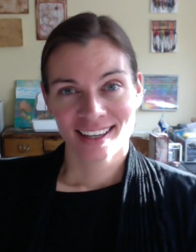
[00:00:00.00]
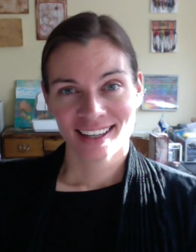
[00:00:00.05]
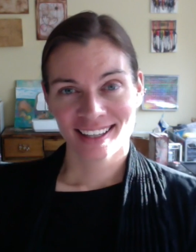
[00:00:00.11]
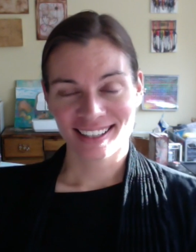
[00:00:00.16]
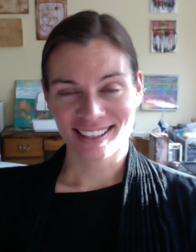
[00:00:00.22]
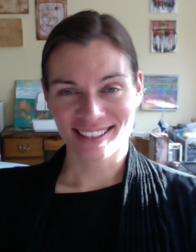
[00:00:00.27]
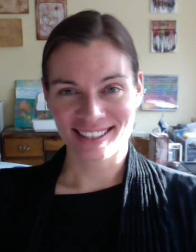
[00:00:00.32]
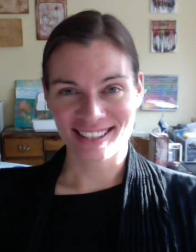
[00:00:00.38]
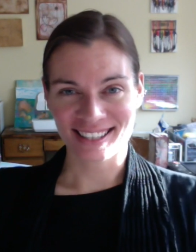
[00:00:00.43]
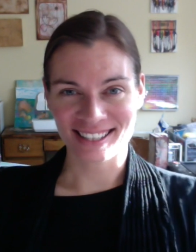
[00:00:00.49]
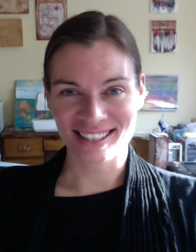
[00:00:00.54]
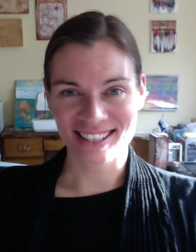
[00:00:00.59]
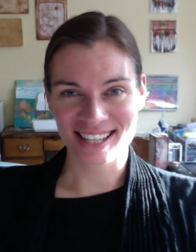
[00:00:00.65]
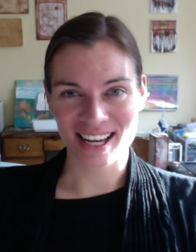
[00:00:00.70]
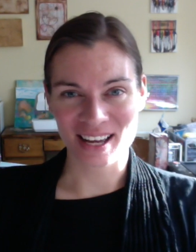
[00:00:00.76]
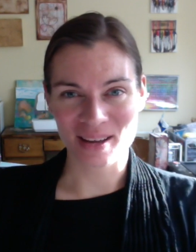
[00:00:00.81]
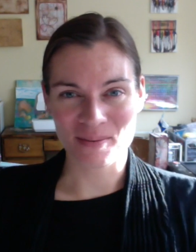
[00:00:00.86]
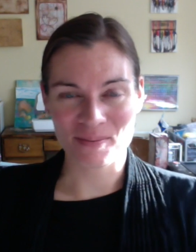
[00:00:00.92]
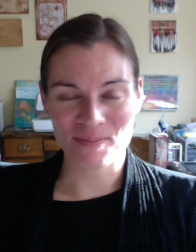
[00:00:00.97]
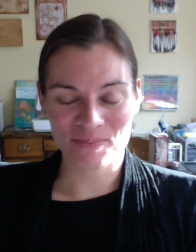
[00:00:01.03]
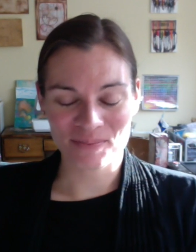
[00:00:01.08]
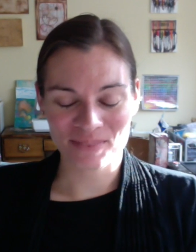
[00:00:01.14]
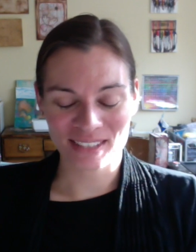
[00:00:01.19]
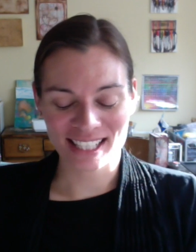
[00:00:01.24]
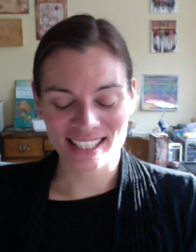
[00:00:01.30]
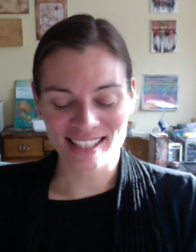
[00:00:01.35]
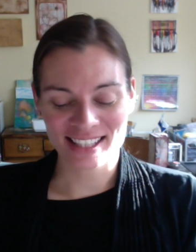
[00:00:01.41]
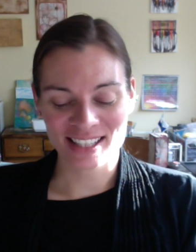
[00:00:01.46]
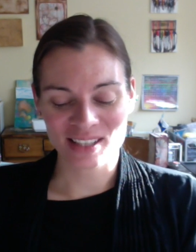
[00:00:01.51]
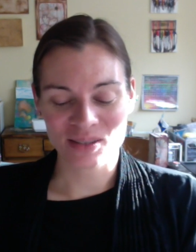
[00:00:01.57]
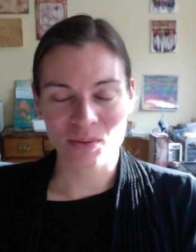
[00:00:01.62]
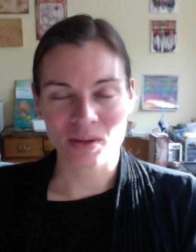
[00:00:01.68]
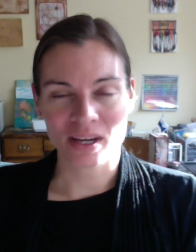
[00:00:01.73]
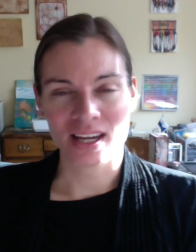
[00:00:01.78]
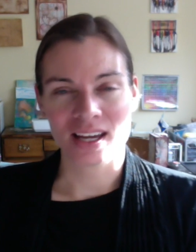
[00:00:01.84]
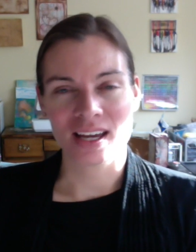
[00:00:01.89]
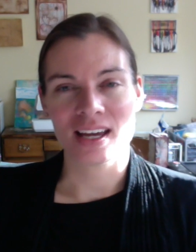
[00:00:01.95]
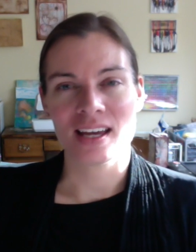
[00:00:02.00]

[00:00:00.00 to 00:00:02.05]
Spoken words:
Gets this way